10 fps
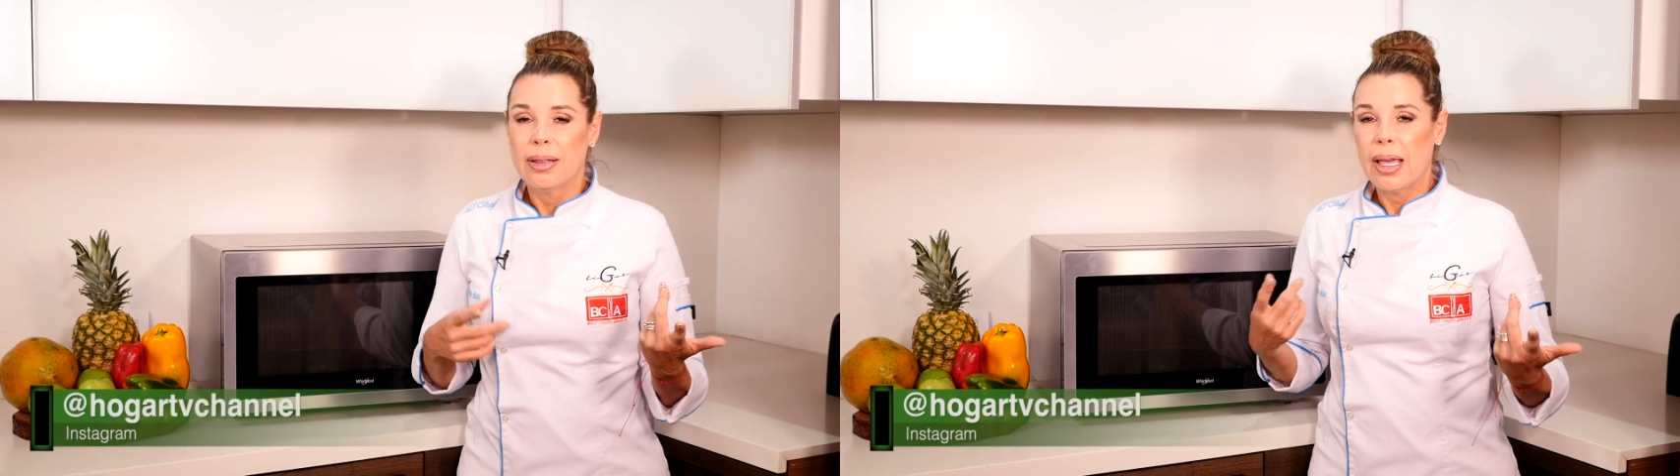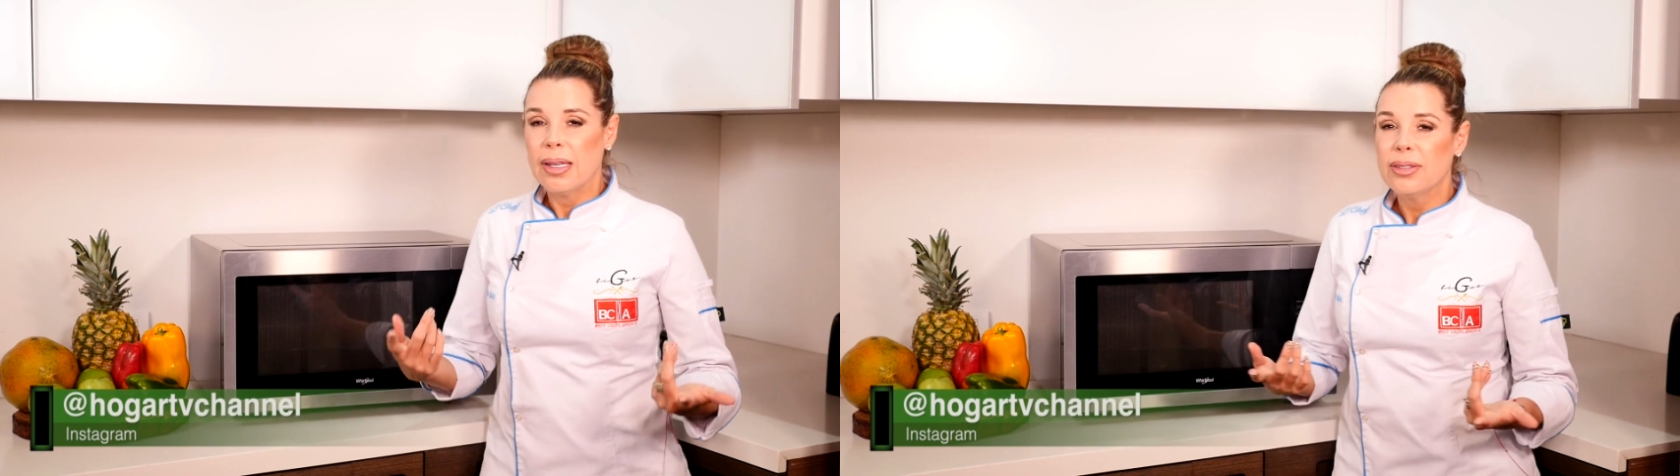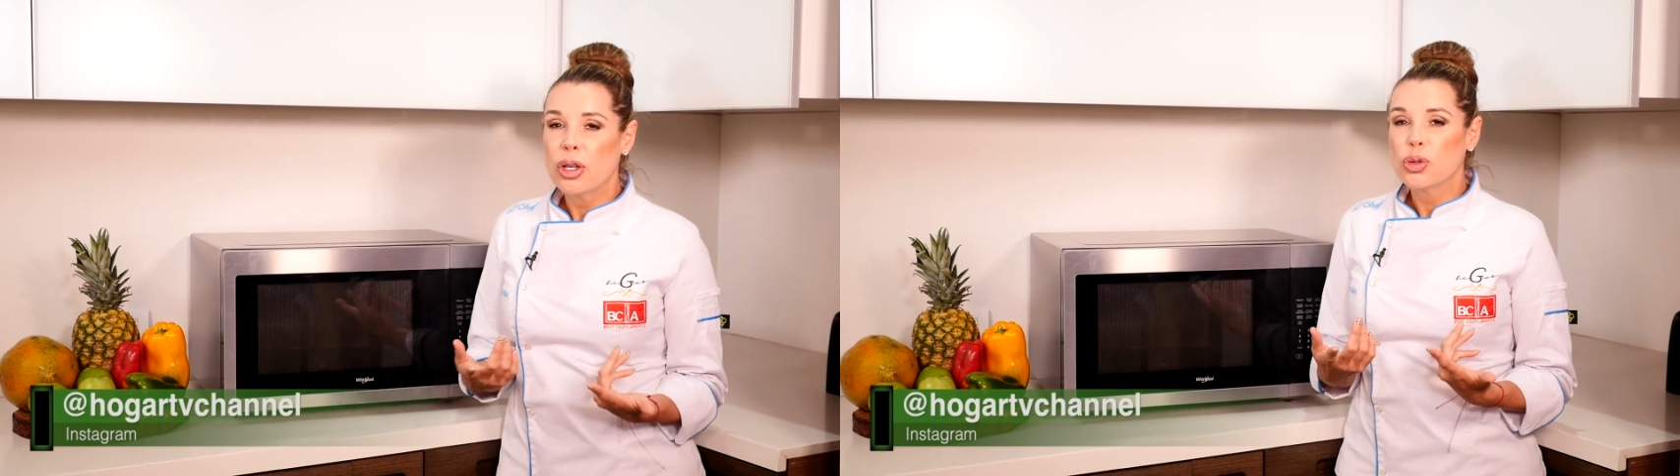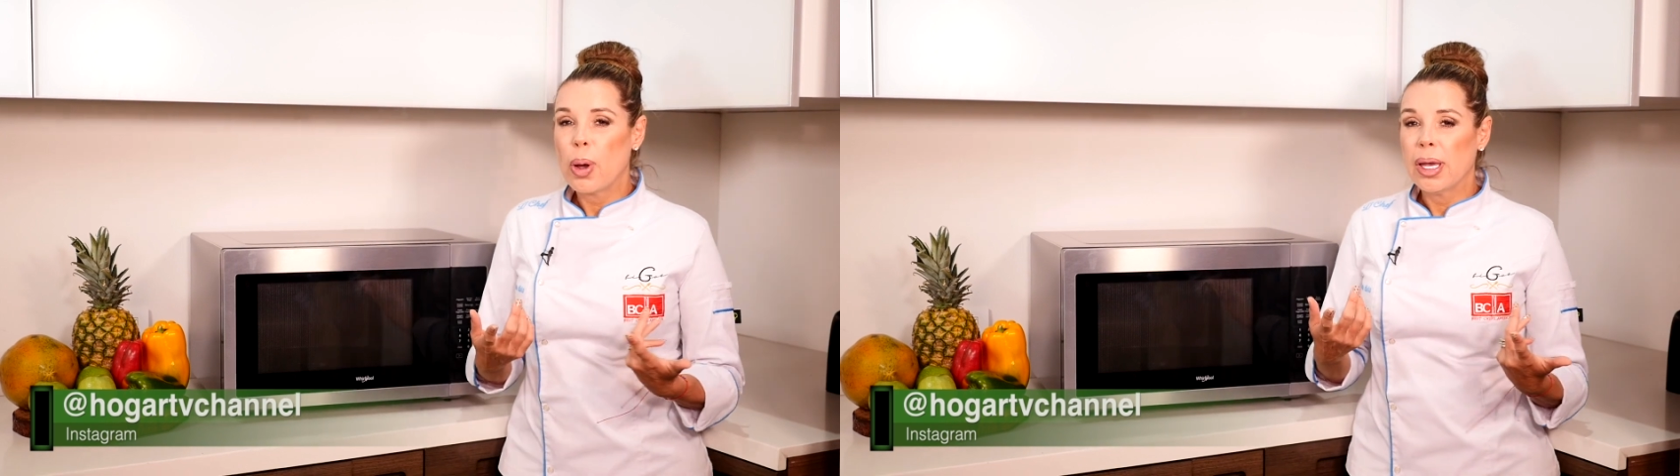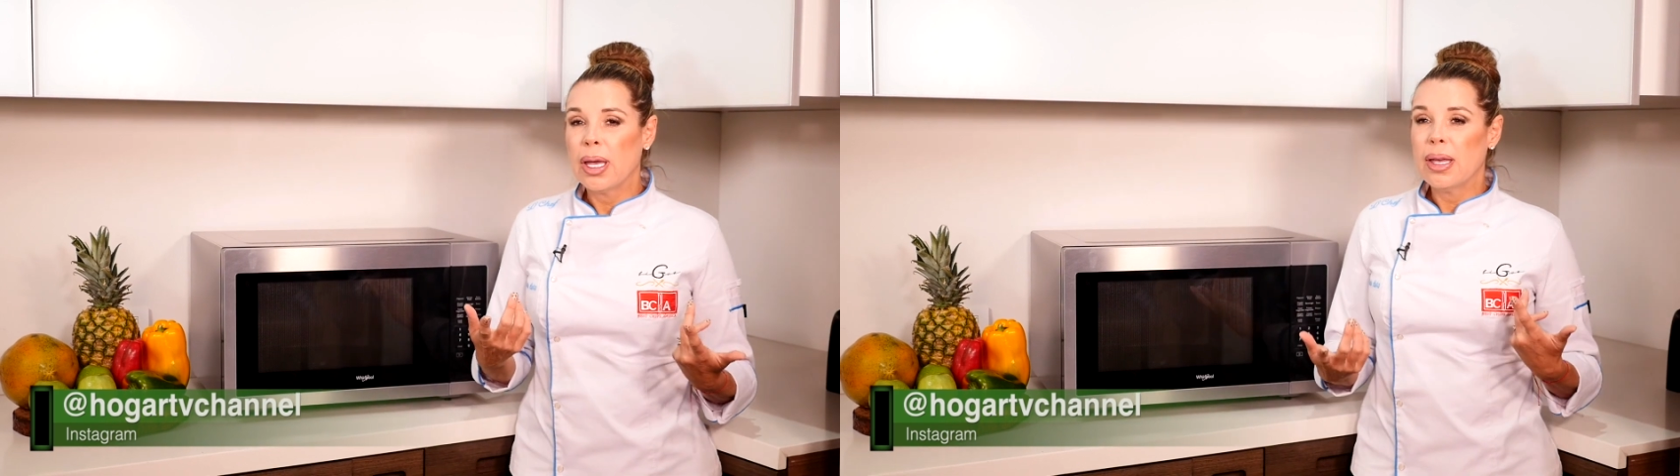The easiest
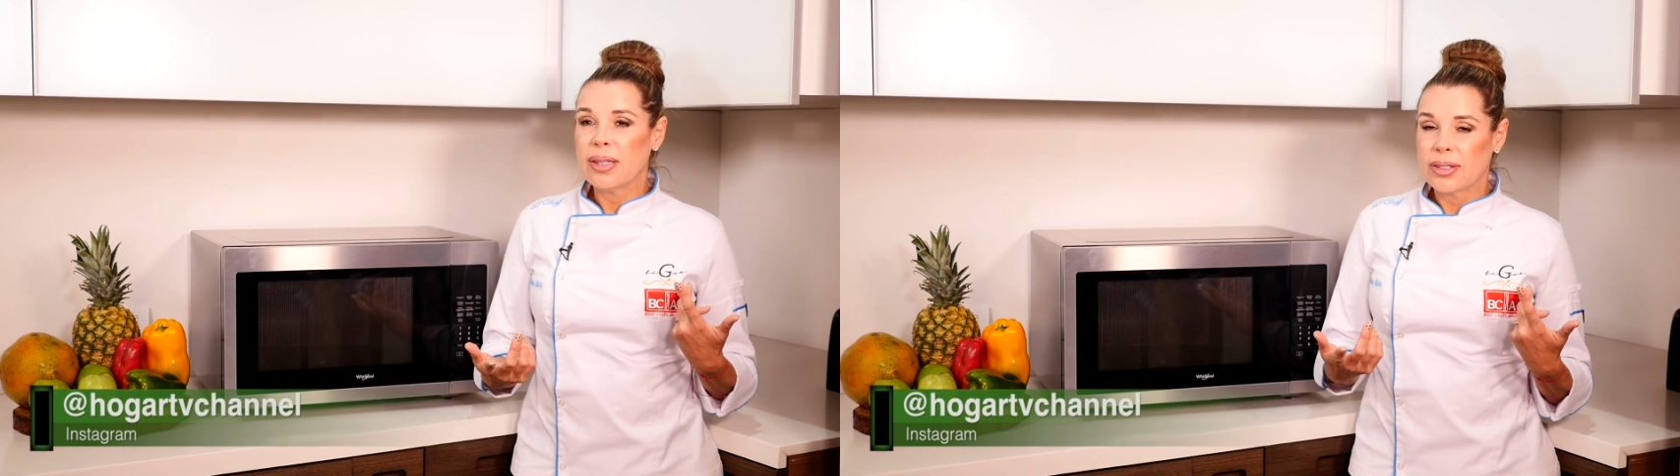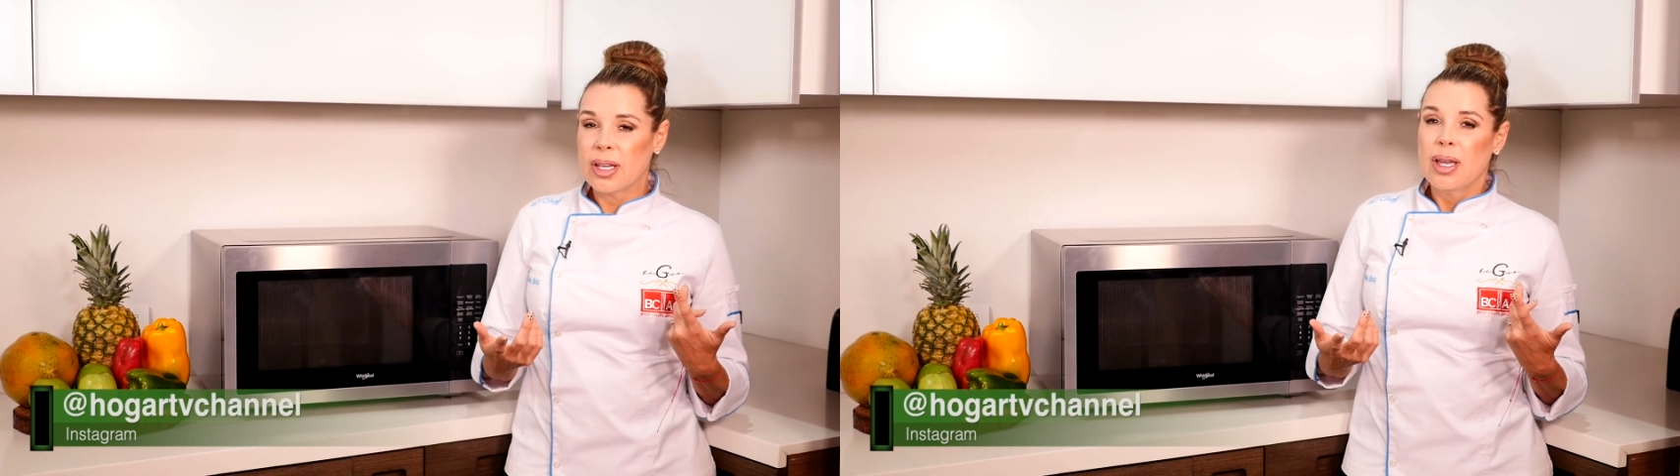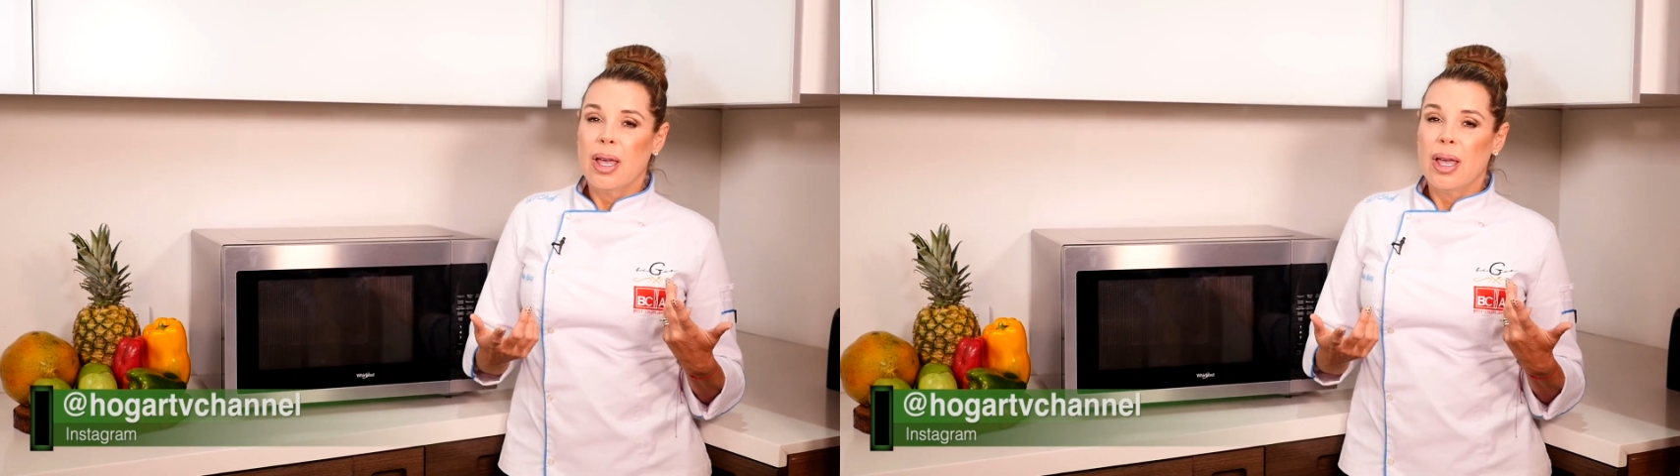way is